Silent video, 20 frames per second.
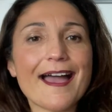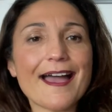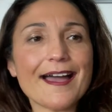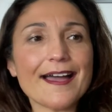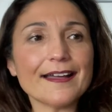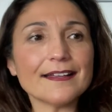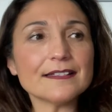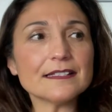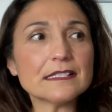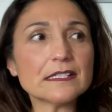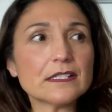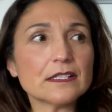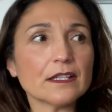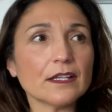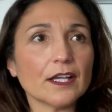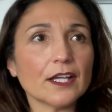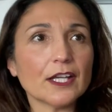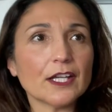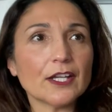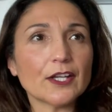And
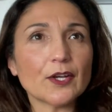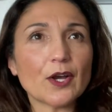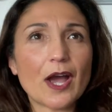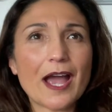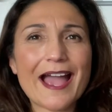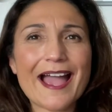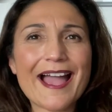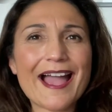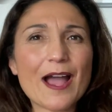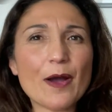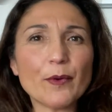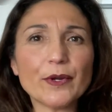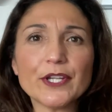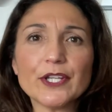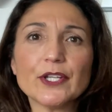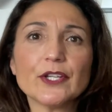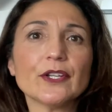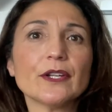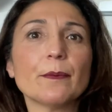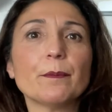how are
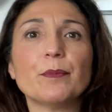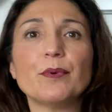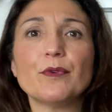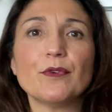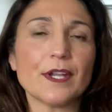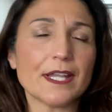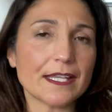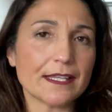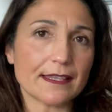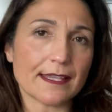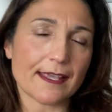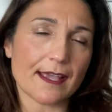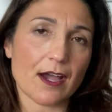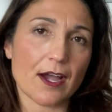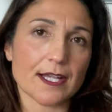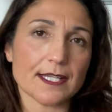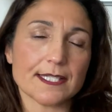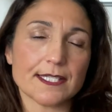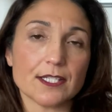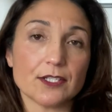you going to break the
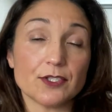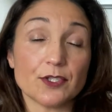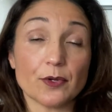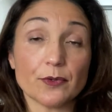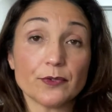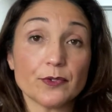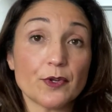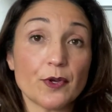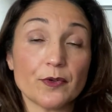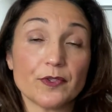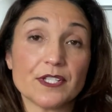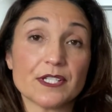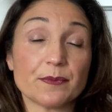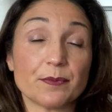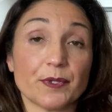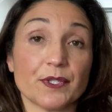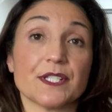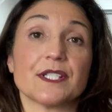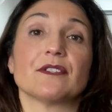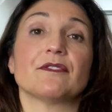ice? You don't know this
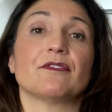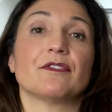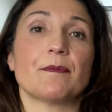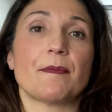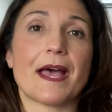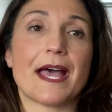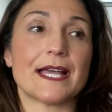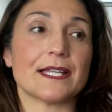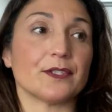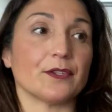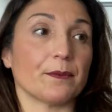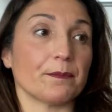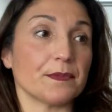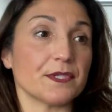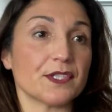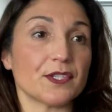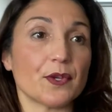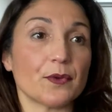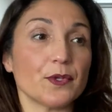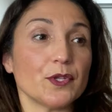person from Adam,
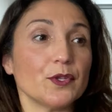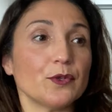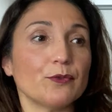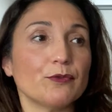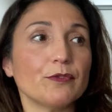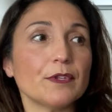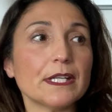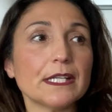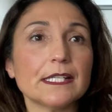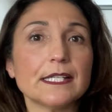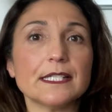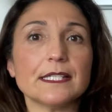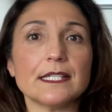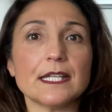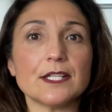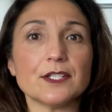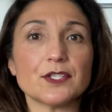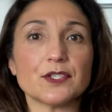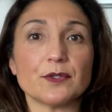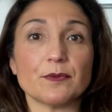so you really
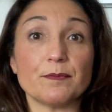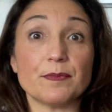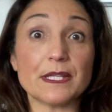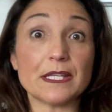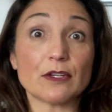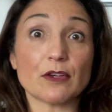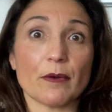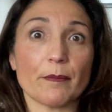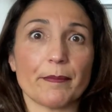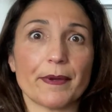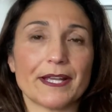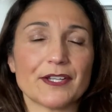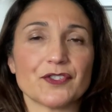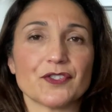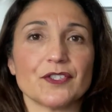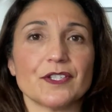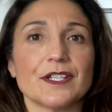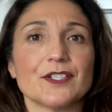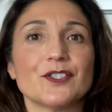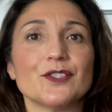need to be
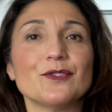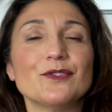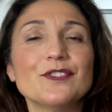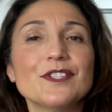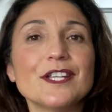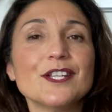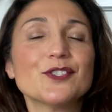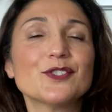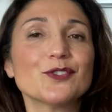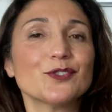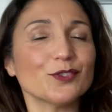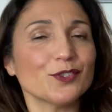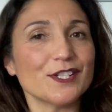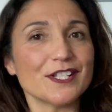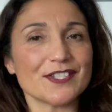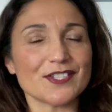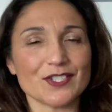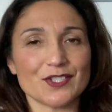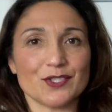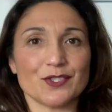compassionate. You need to
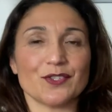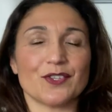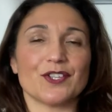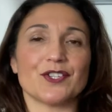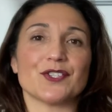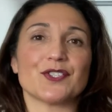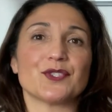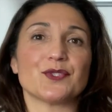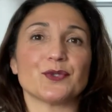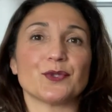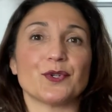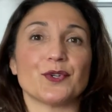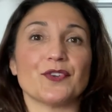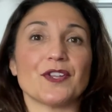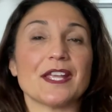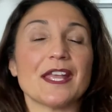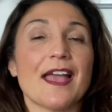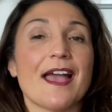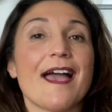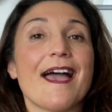listen to their
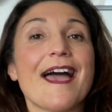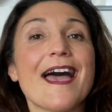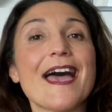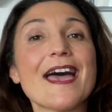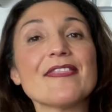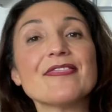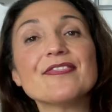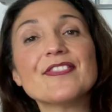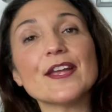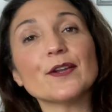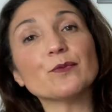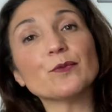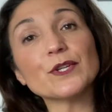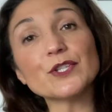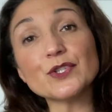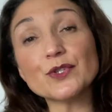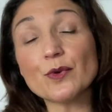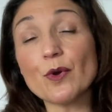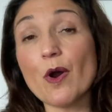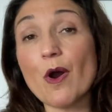story. And then
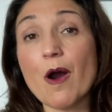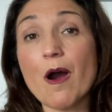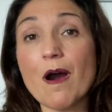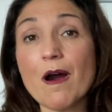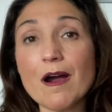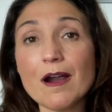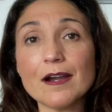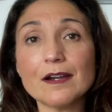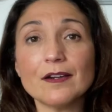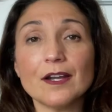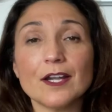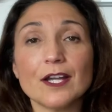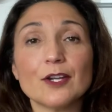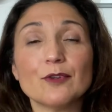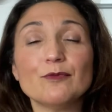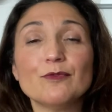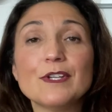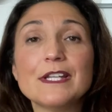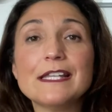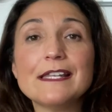when you are
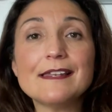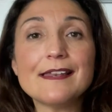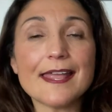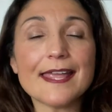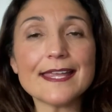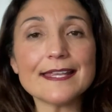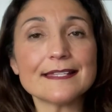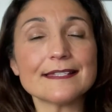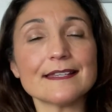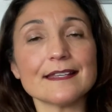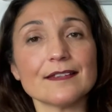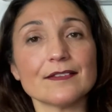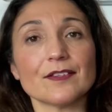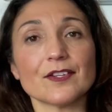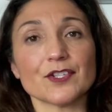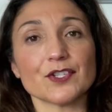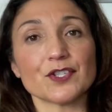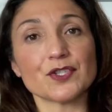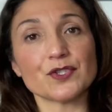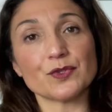relating
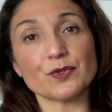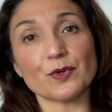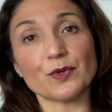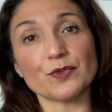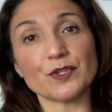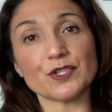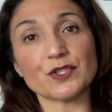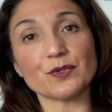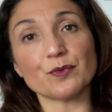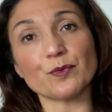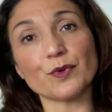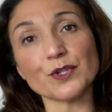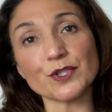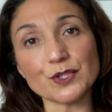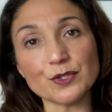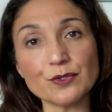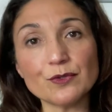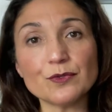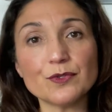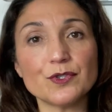their story to
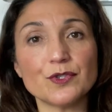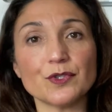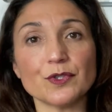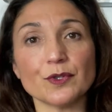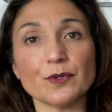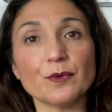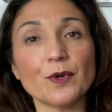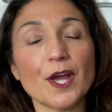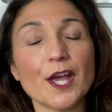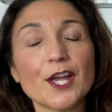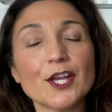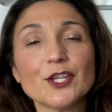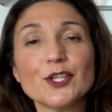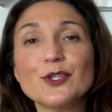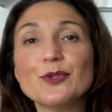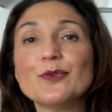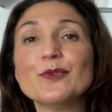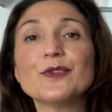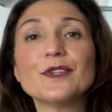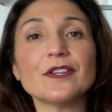what you do,
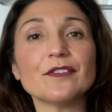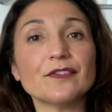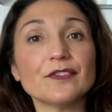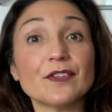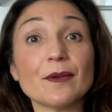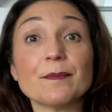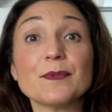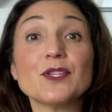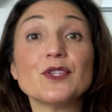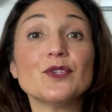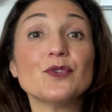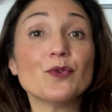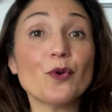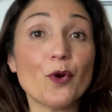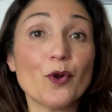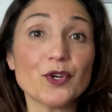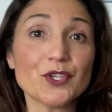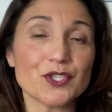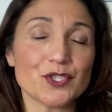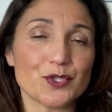you give them
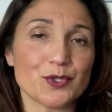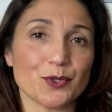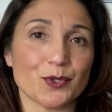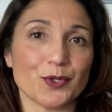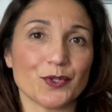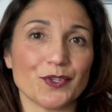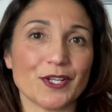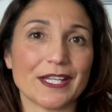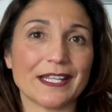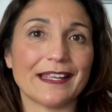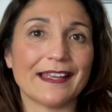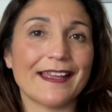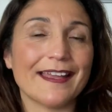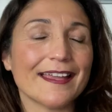your story.